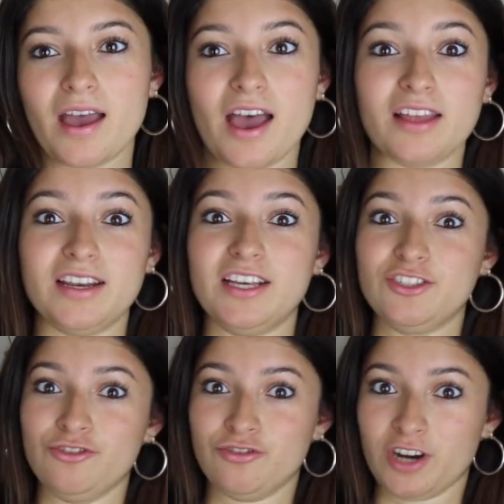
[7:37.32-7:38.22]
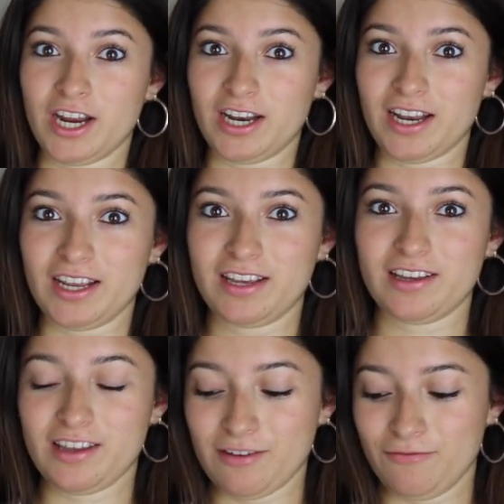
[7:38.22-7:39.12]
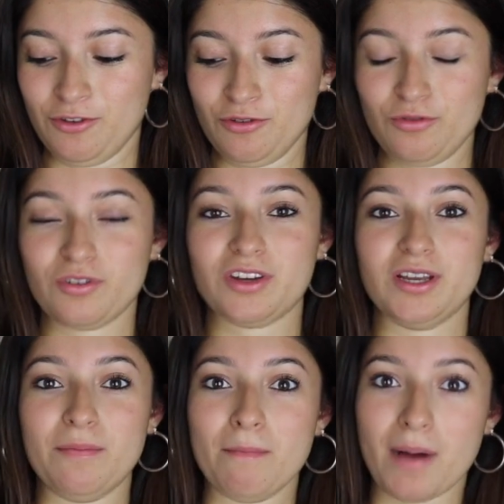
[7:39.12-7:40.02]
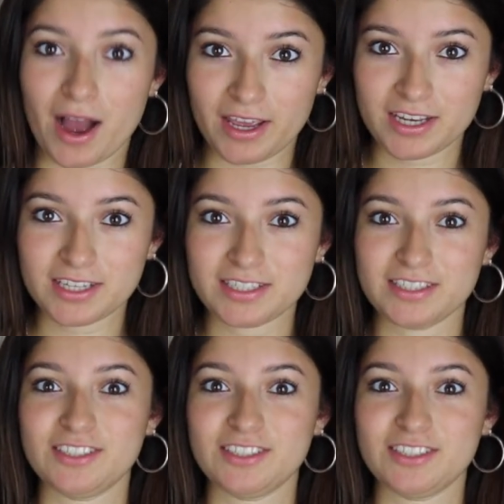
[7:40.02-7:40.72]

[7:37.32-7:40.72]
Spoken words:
And it's great. Like if you can buy it,